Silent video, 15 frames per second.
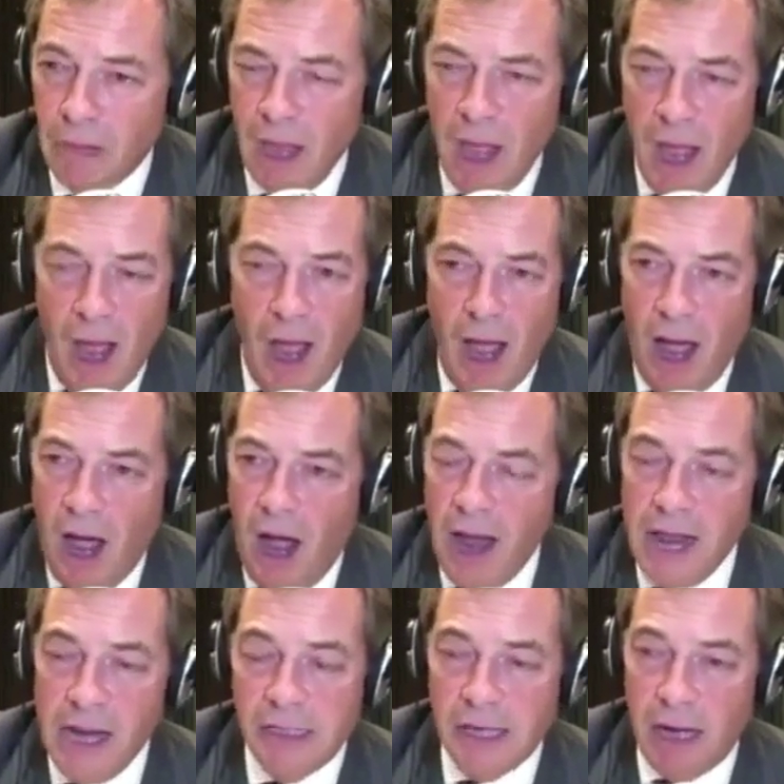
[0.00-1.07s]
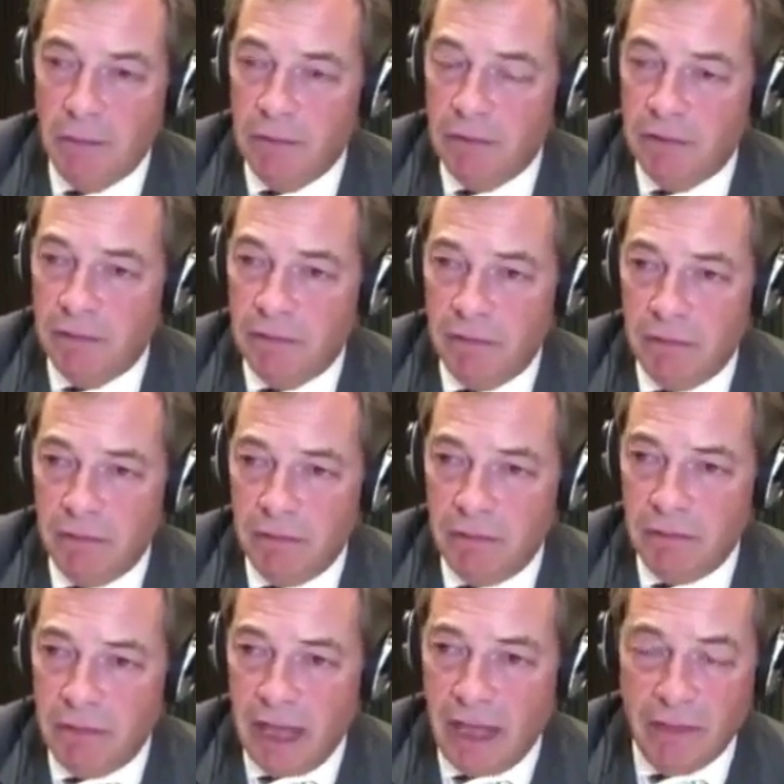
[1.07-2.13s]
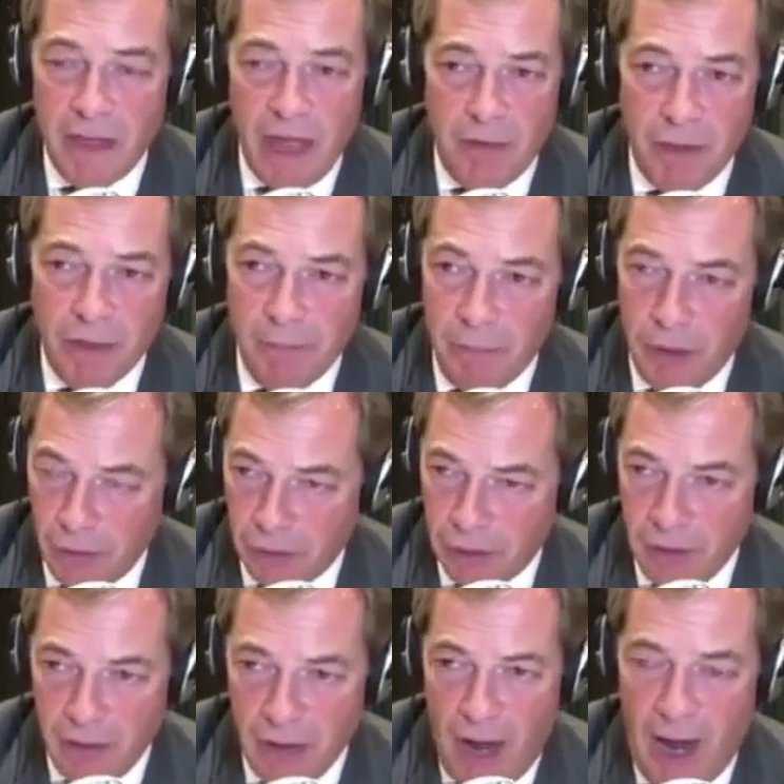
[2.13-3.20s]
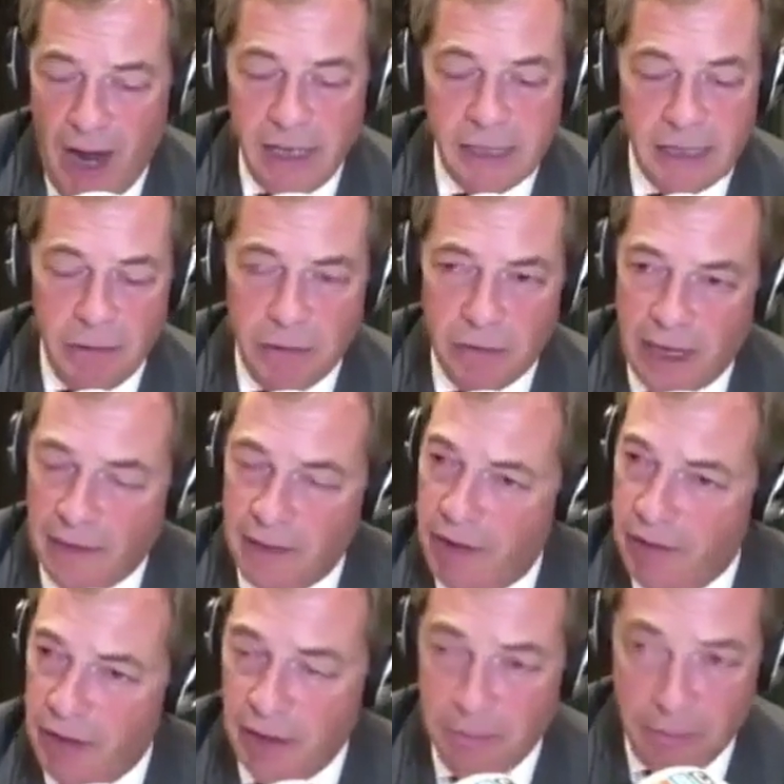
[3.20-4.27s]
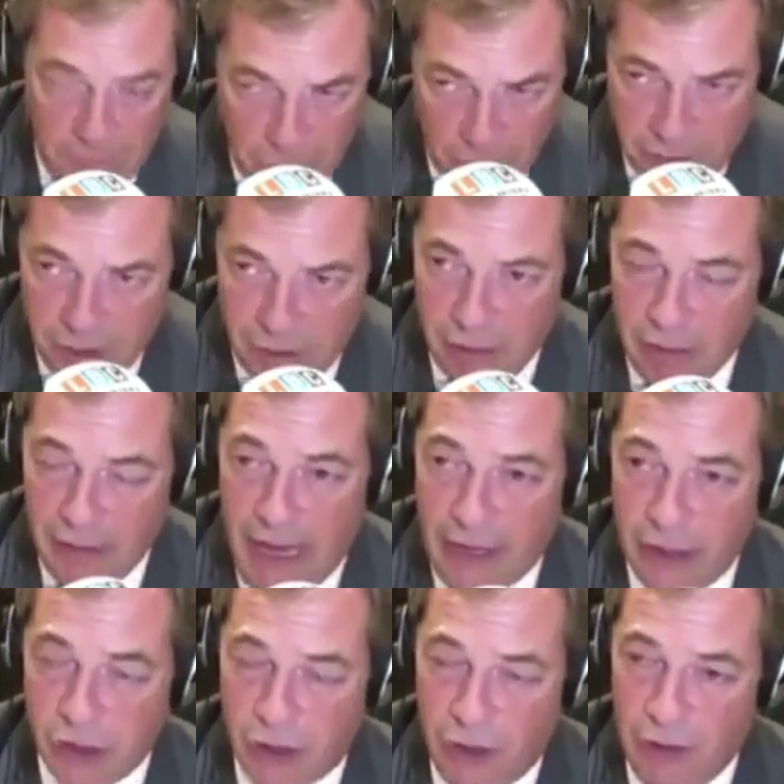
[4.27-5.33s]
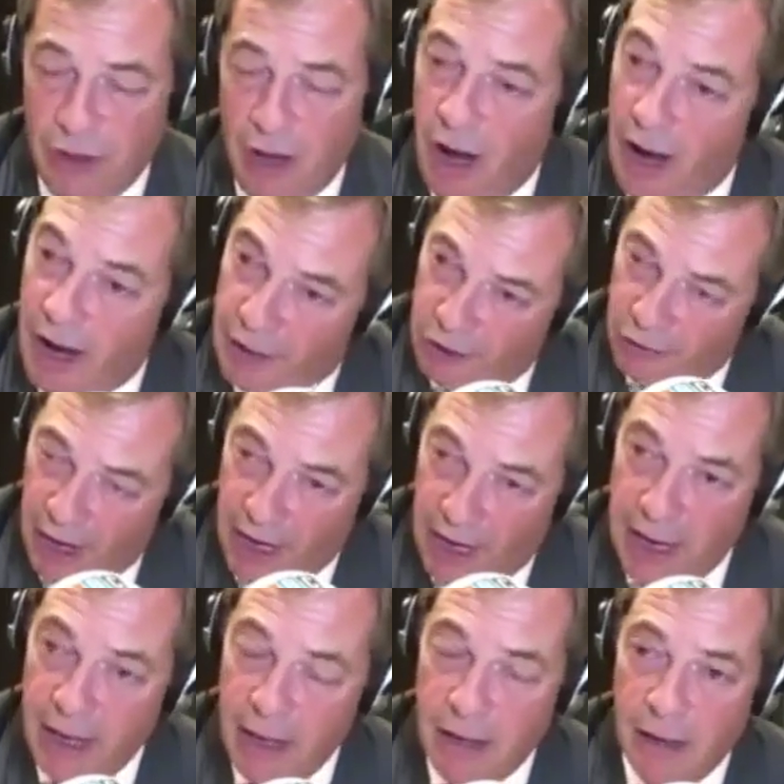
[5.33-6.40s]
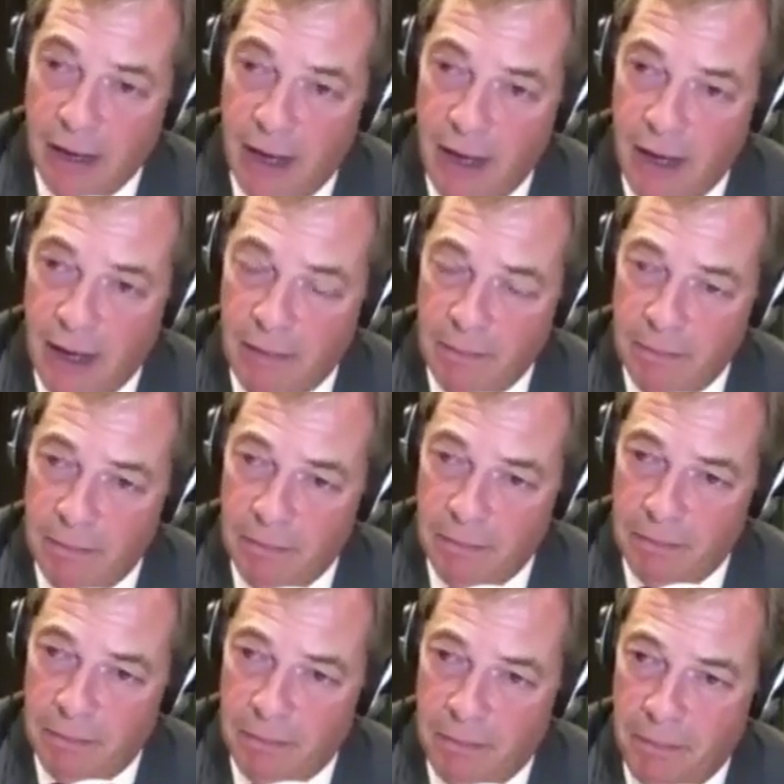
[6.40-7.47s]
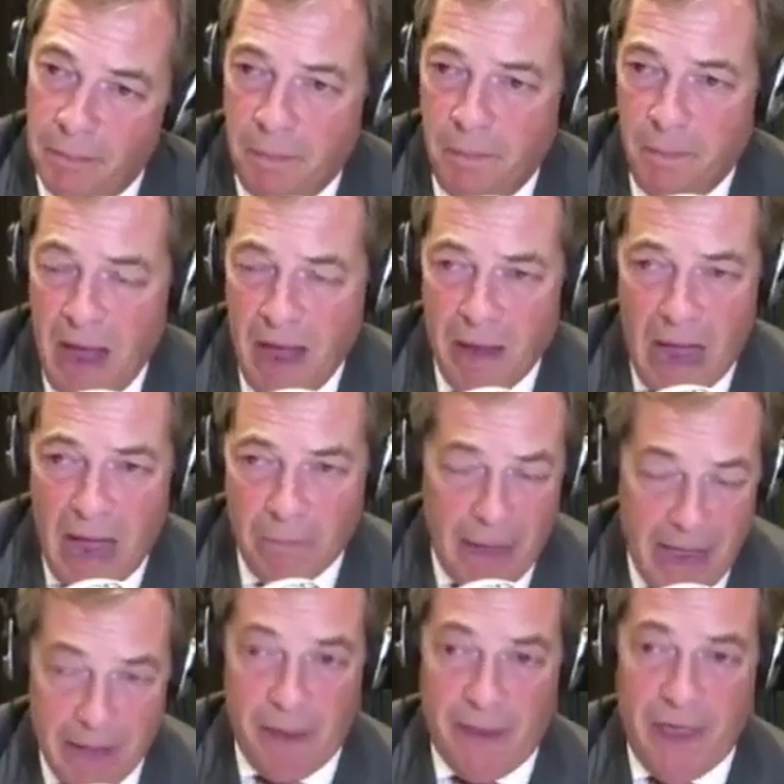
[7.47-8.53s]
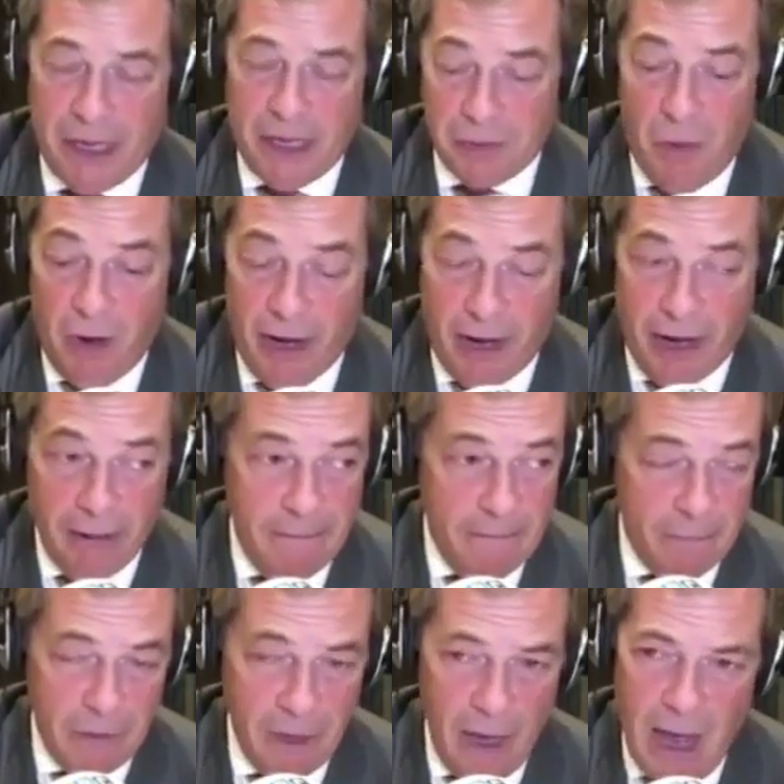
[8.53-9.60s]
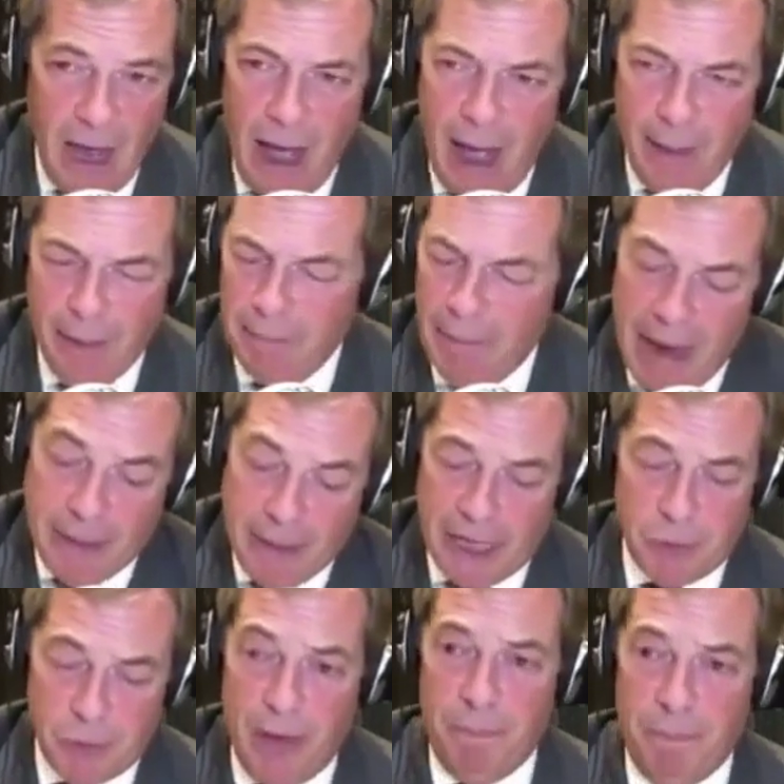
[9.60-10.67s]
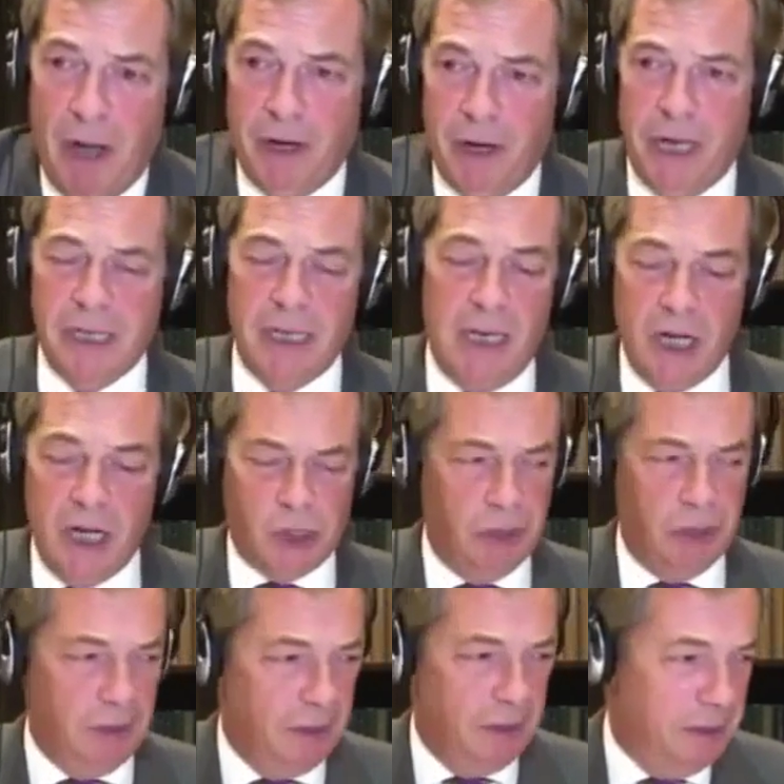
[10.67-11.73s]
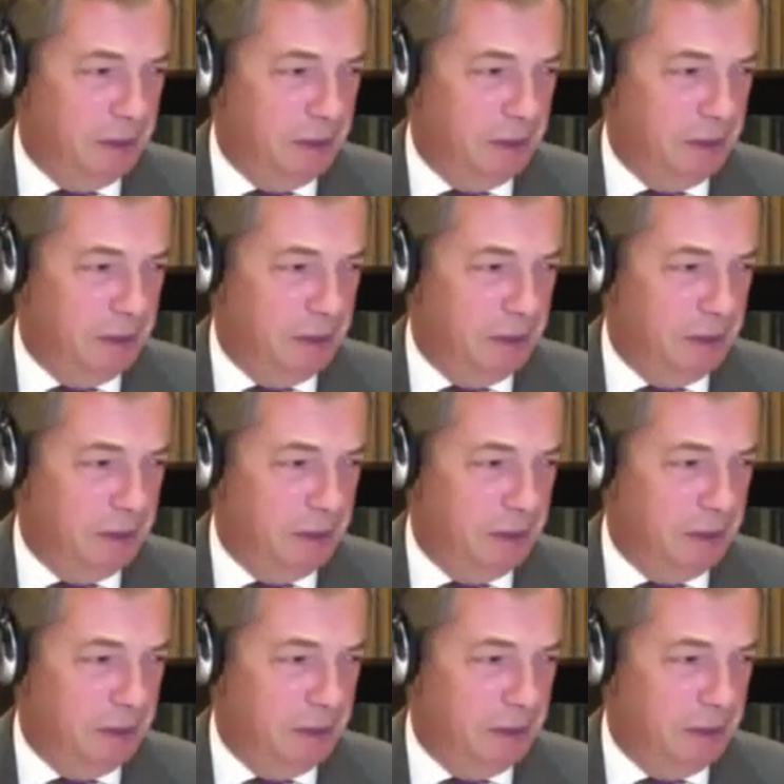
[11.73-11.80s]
I don't think they're in the mood to do that, John. I agree. And maybe that's why I mean, maybe that's why Barnier's initial